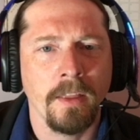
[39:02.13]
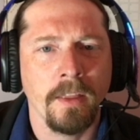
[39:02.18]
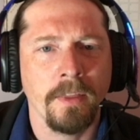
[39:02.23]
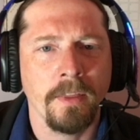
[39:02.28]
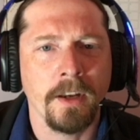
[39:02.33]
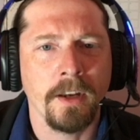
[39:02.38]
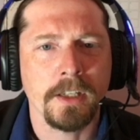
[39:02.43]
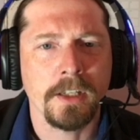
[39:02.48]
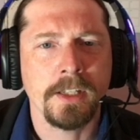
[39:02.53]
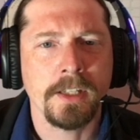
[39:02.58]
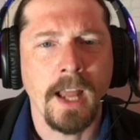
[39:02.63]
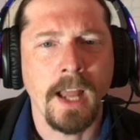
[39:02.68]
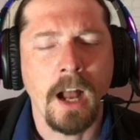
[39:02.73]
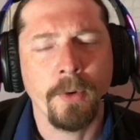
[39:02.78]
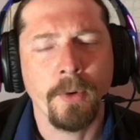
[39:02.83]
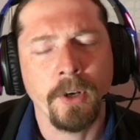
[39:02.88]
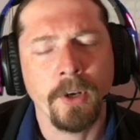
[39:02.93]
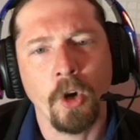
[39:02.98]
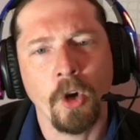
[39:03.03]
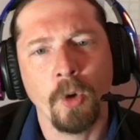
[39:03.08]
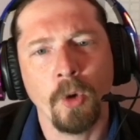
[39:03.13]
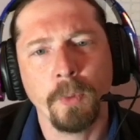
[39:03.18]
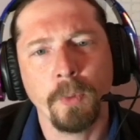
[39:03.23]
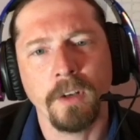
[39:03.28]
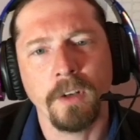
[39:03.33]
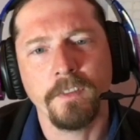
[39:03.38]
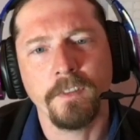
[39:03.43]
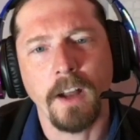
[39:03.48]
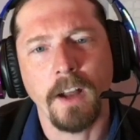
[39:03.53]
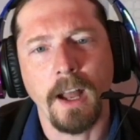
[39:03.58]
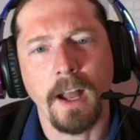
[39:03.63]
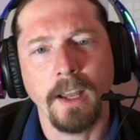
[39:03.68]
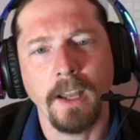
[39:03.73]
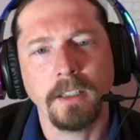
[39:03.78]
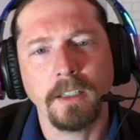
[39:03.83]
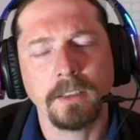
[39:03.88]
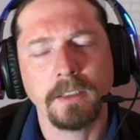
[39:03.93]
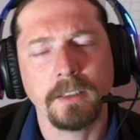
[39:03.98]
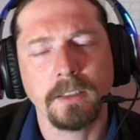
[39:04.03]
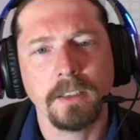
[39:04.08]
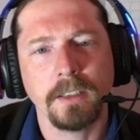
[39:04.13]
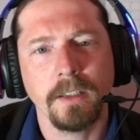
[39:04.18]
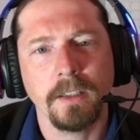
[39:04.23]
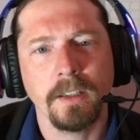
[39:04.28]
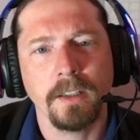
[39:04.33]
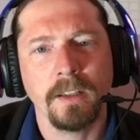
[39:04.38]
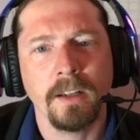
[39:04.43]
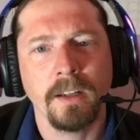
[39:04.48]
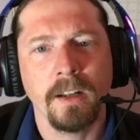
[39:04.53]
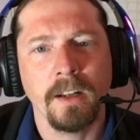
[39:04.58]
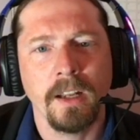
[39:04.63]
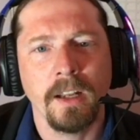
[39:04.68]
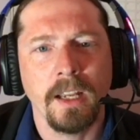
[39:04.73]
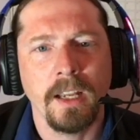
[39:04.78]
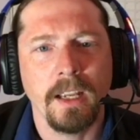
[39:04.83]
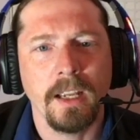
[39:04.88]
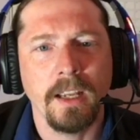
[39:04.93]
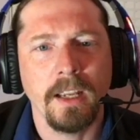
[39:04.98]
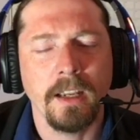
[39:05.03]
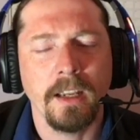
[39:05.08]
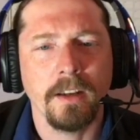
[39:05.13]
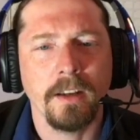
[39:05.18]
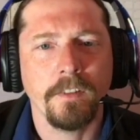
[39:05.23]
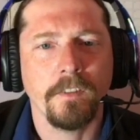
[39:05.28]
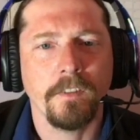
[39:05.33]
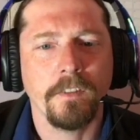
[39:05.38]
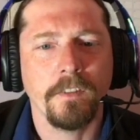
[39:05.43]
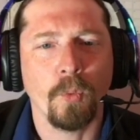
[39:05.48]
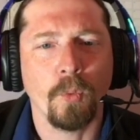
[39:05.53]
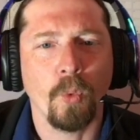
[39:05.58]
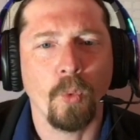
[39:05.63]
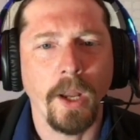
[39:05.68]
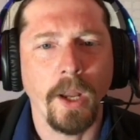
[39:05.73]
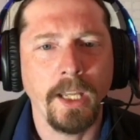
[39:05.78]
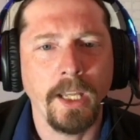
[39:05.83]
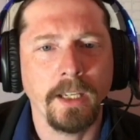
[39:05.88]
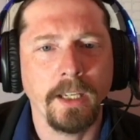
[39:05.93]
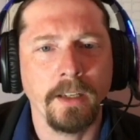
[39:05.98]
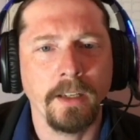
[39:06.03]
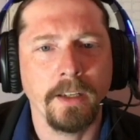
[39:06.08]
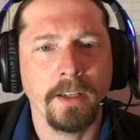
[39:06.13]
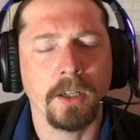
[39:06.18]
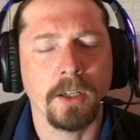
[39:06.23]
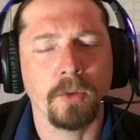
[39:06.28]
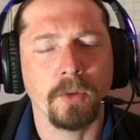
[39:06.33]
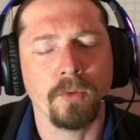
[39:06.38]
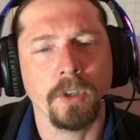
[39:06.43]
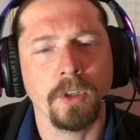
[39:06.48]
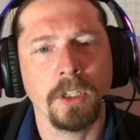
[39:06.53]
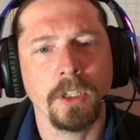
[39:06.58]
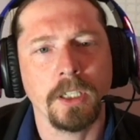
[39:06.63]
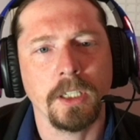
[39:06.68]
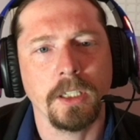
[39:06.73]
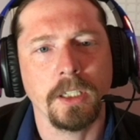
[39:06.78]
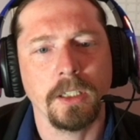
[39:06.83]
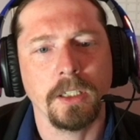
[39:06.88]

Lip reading: There's now an open file. If white can get a rook